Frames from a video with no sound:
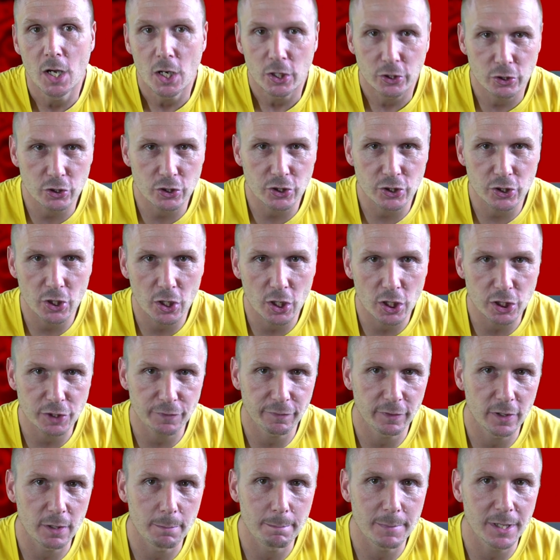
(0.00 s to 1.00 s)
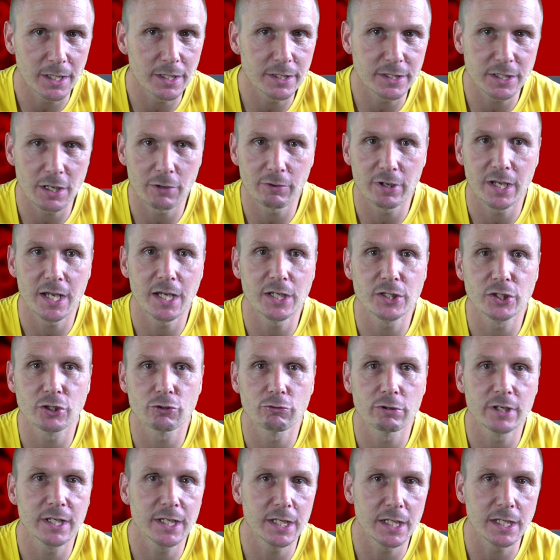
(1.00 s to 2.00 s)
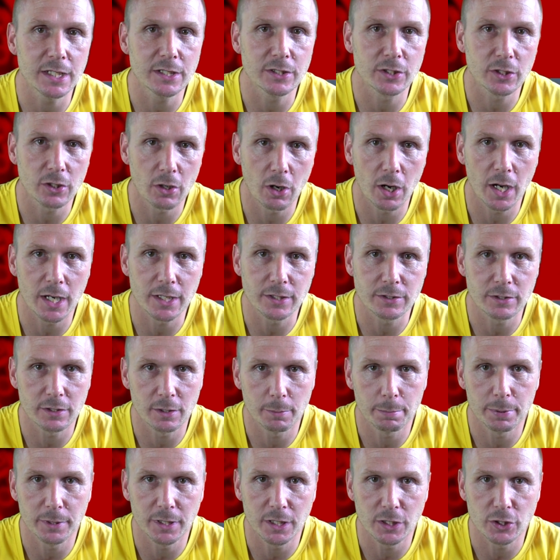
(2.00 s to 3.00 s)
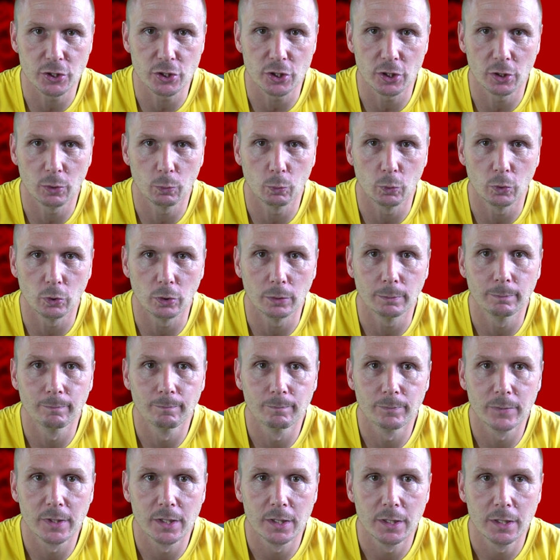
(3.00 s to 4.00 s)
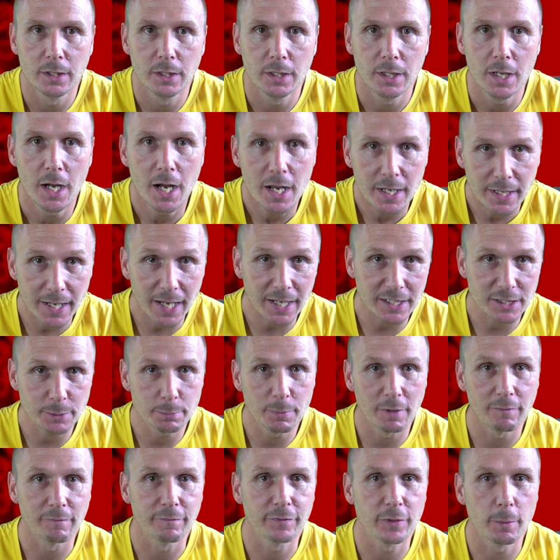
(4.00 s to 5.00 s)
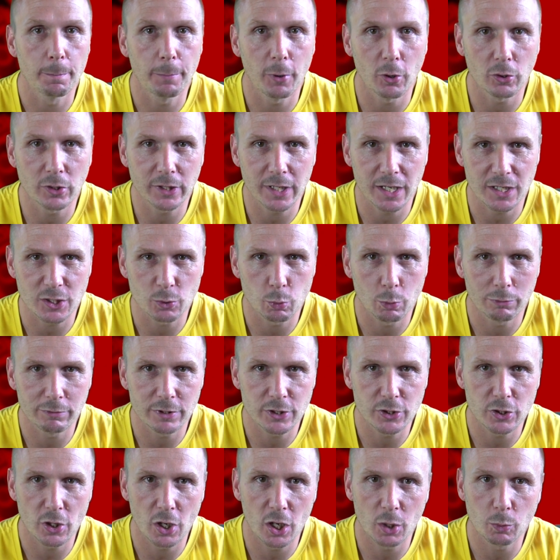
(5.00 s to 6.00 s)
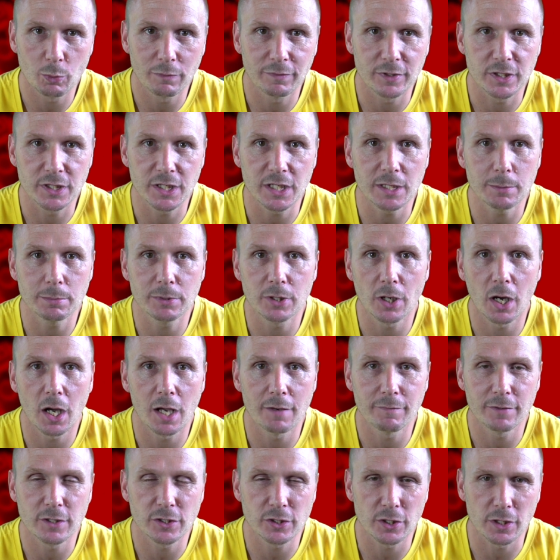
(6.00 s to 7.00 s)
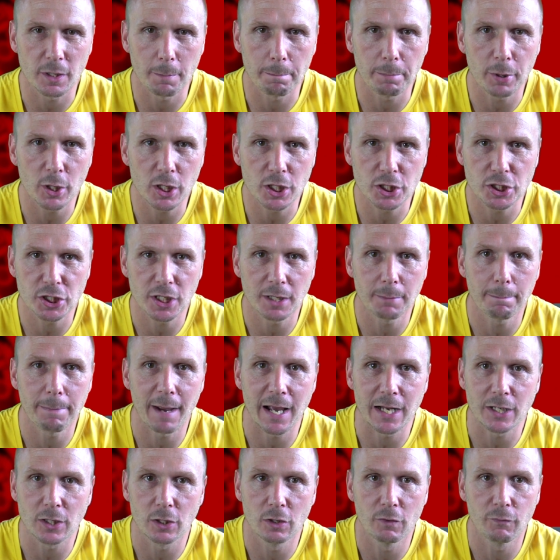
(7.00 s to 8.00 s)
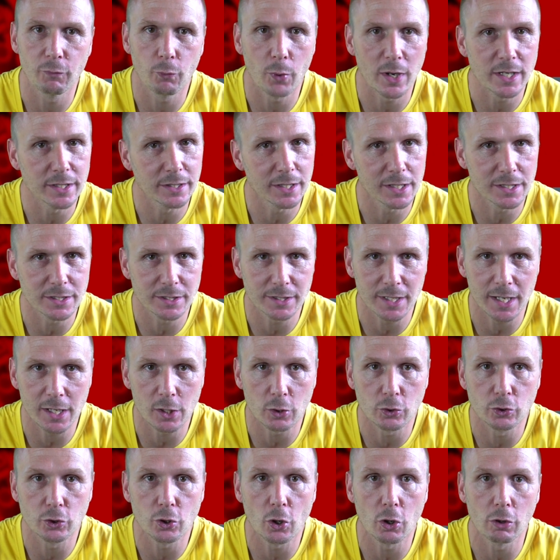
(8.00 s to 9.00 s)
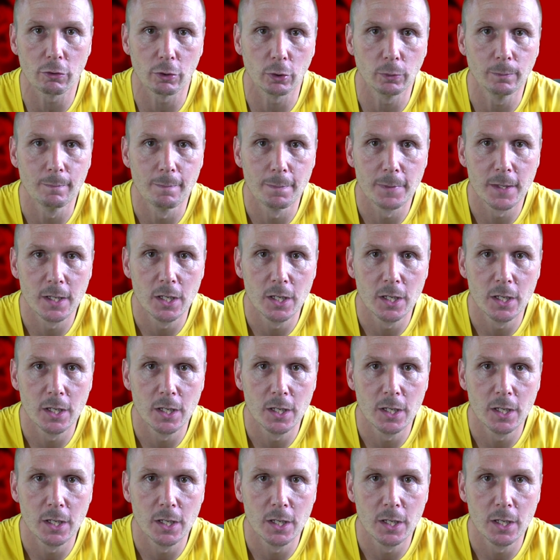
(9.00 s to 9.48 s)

Just search for the Military History Geek's Guide to the Peninsular War. Next month, the podcast will return with a deep dive into the punishing Battle of Fuentes de Oñoro.